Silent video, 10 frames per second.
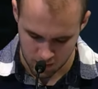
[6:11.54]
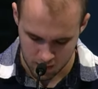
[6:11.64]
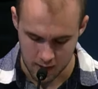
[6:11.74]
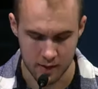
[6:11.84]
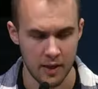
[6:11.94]

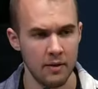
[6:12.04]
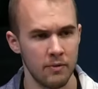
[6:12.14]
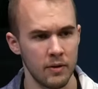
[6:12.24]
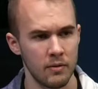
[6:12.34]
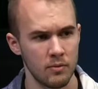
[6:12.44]
And
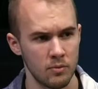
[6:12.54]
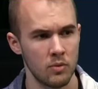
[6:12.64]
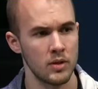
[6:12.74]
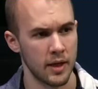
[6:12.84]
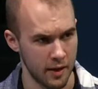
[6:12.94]
David
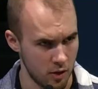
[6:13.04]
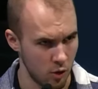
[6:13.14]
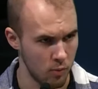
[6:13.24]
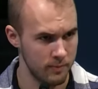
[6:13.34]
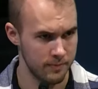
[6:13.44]
was at
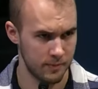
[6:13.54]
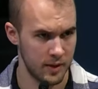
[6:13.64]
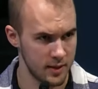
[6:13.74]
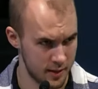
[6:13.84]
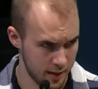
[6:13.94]
home
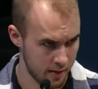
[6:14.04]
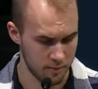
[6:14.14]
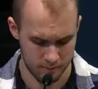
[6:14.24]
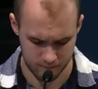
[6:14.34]
instead.